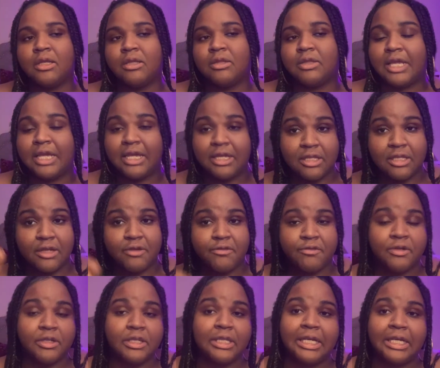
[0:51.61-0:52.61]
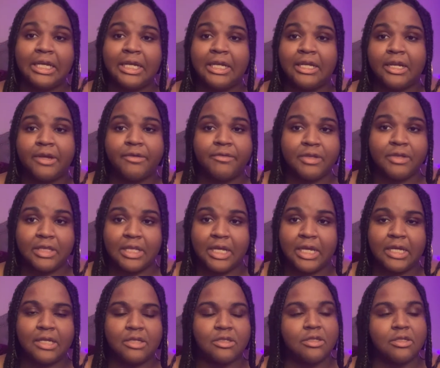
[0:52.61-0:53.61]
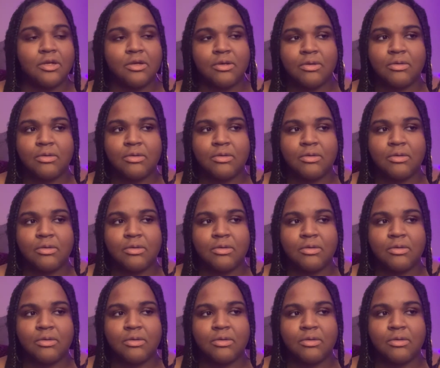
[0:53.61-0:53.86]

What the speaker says: think differently, and everything. So,